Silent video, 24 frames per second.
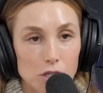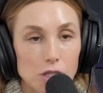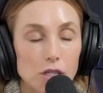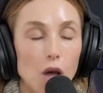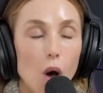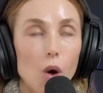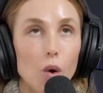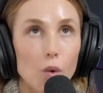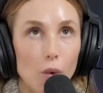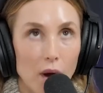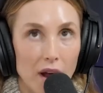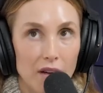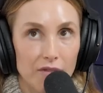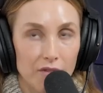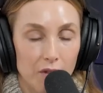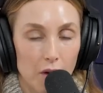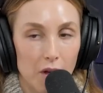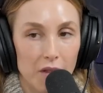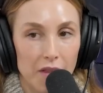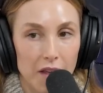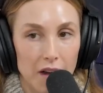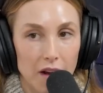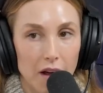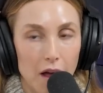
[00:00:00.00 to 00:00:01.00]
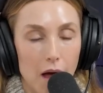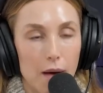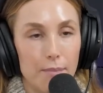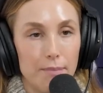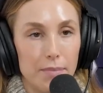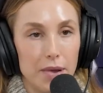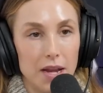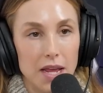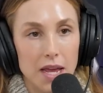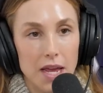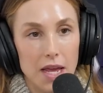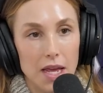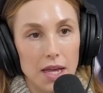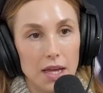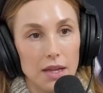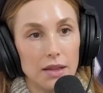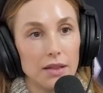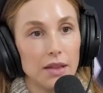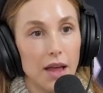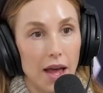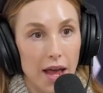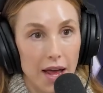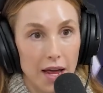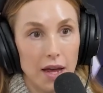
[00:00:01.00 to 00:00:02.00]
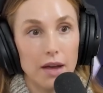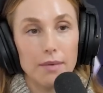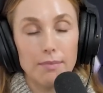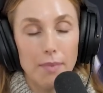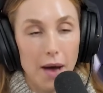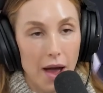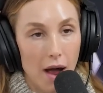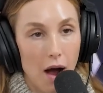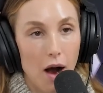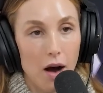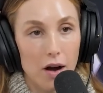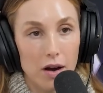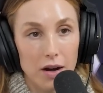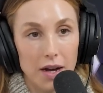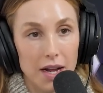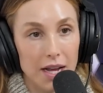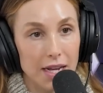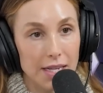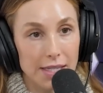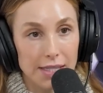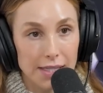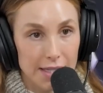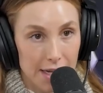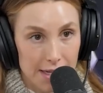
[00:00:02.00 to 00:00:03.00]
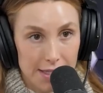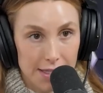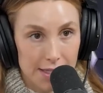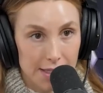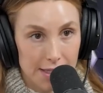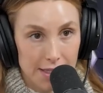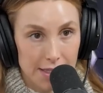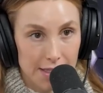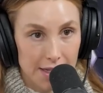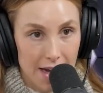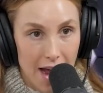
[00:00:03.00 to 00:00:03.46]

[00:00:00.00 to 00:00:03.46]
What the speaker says: so grateful that a company like By Heart exists